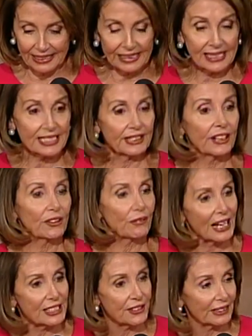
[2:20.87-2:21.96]
Let us
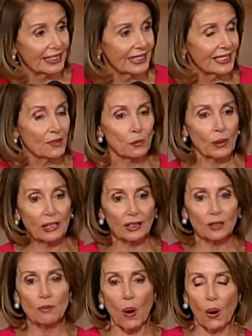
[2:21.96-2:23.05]
congratulate and
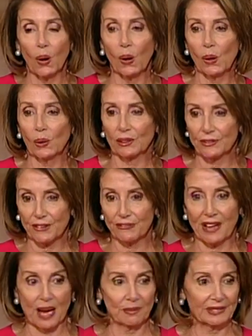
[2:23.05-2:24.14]
welcome all of the
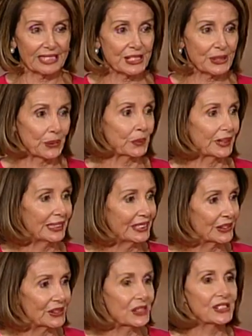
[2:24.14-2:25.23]
families who are
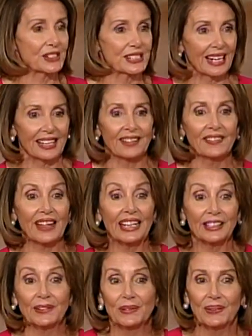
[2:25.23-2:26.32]
here today.
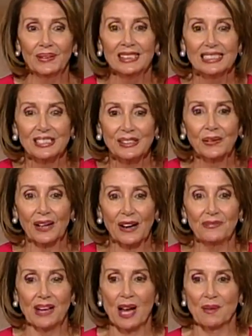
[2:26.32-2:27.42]
Thank you to
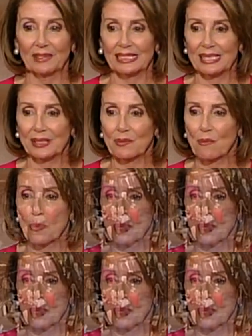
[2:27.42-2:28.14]
our families.